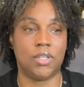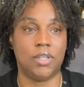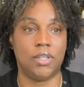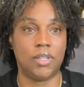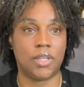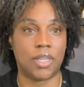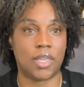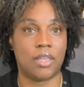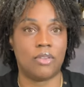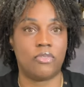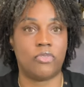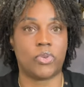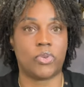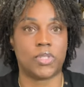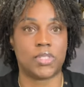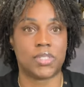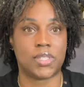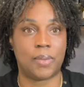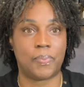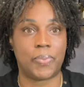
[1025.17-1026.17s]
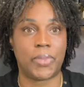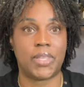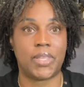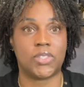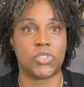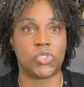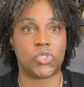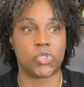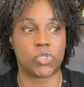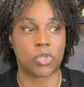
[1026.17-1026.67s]
looking for something
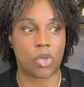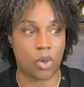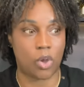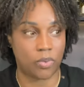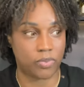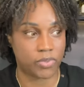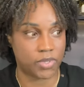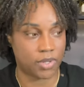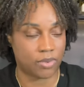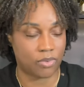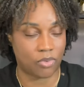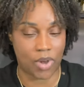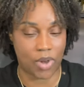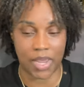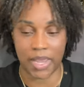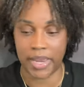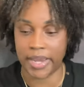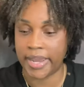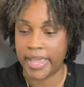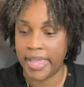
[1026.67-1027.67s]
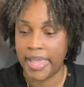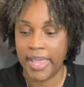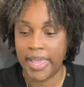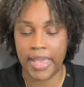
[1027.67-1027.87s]
soft. Right.